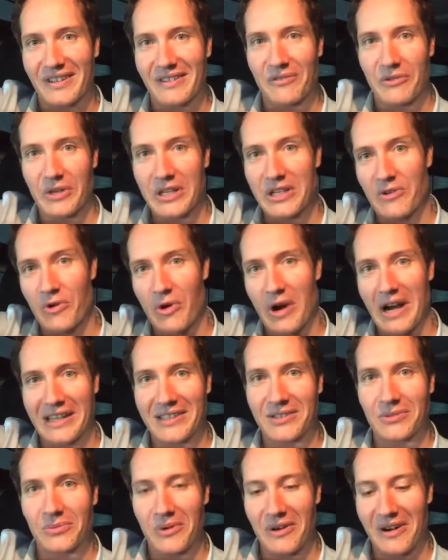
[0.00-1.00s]

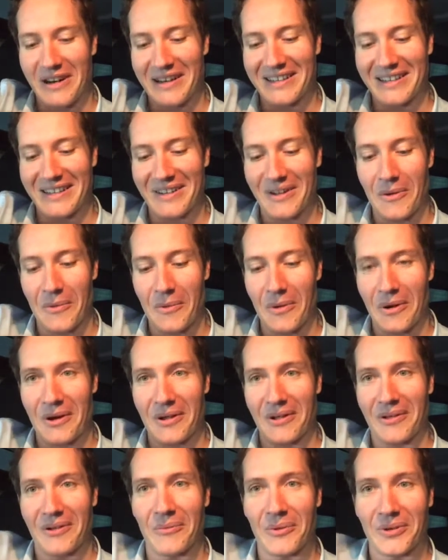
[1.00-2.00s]
redirect where I didn't know
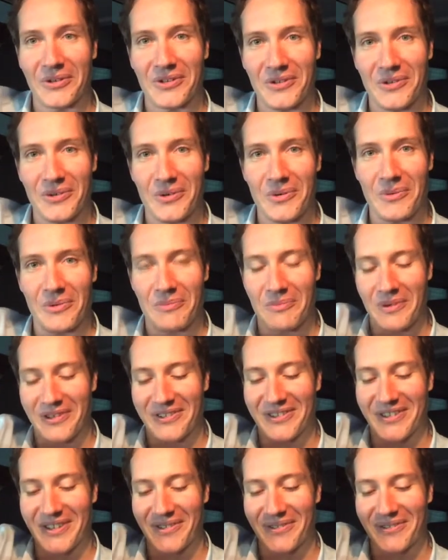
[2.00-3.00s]
what to do with
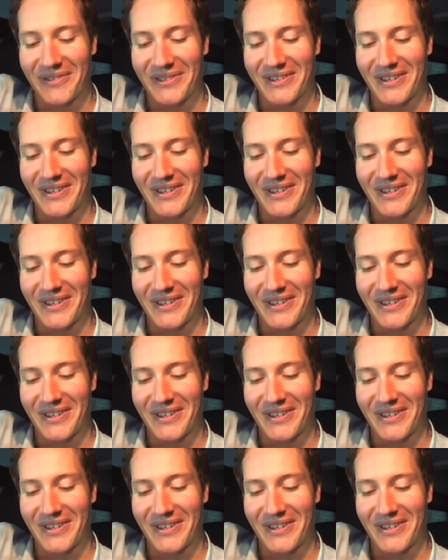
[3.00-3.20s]
myself.